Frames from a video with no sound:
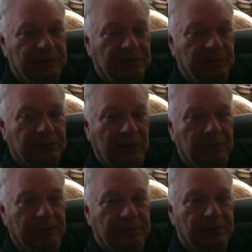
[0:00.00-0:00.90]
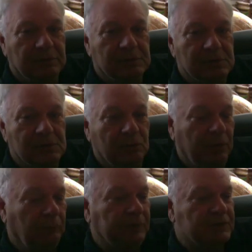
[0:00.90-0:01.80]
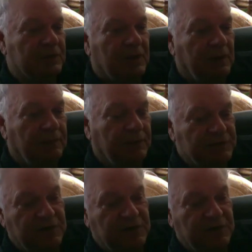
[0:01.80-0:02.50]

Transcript: the Jewish rebels, you know, in which the